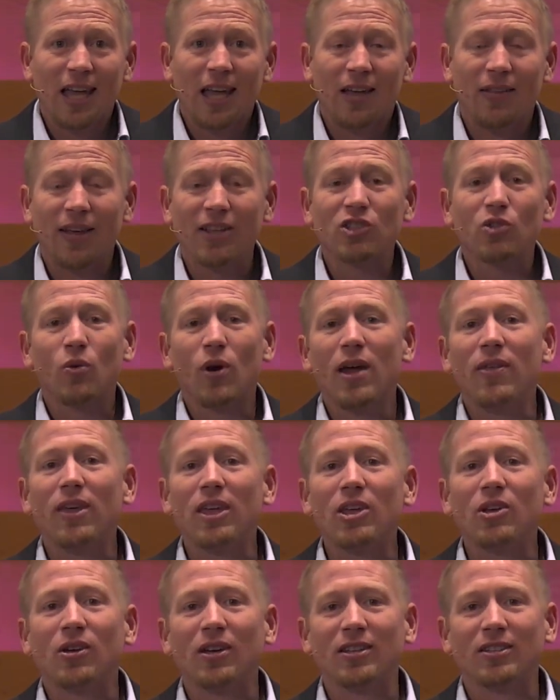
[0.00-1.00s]
And that's a way
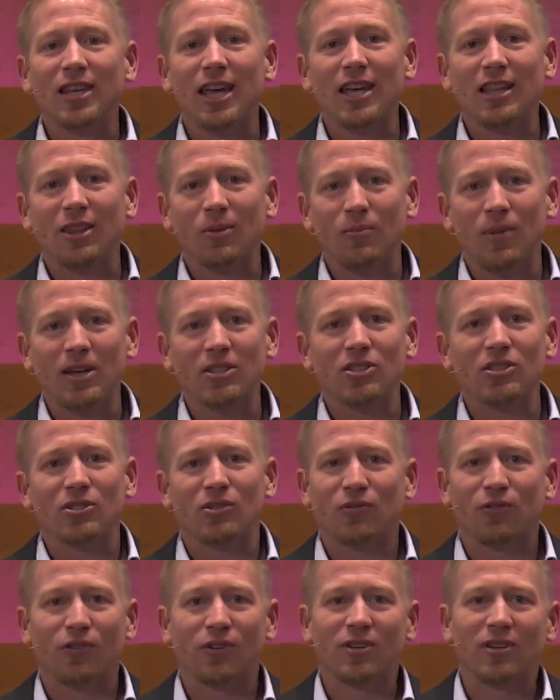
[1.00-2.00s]
that you can take the
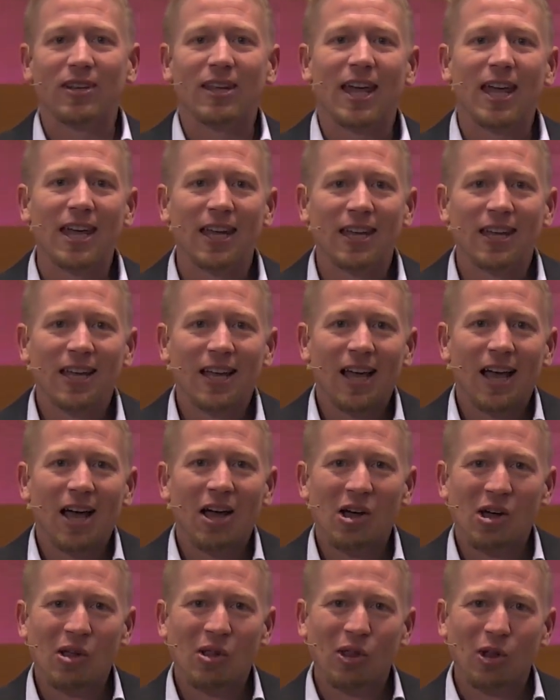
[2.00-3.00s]
message for today
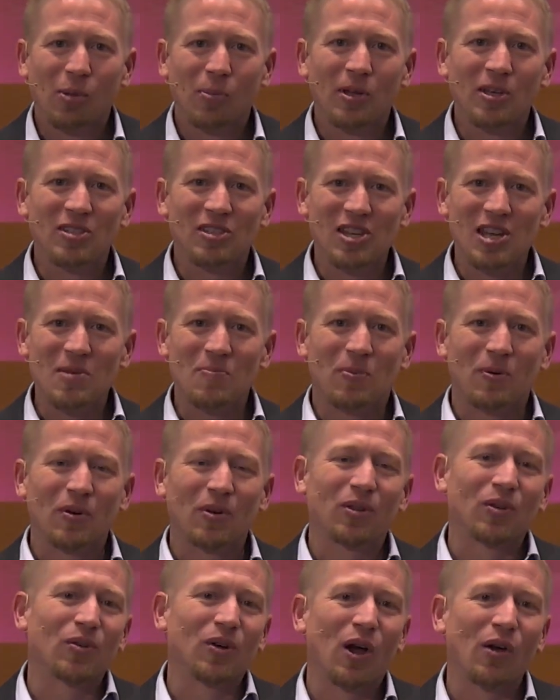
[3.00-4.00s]
uh, a little bit
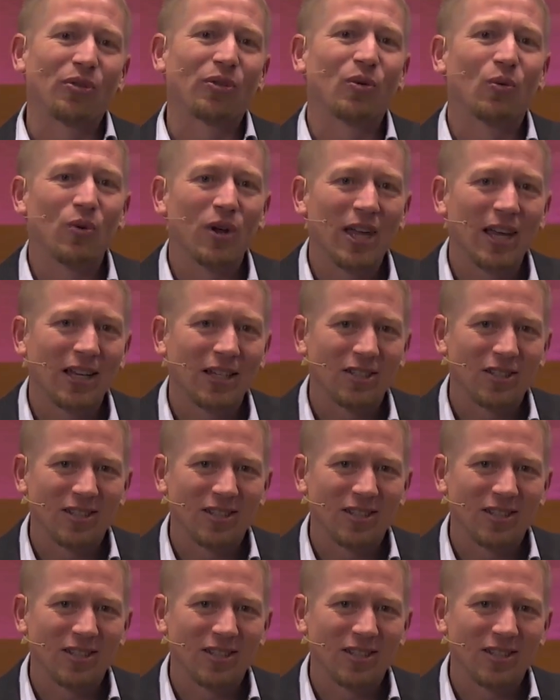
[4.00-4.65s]
deeper throughout the week.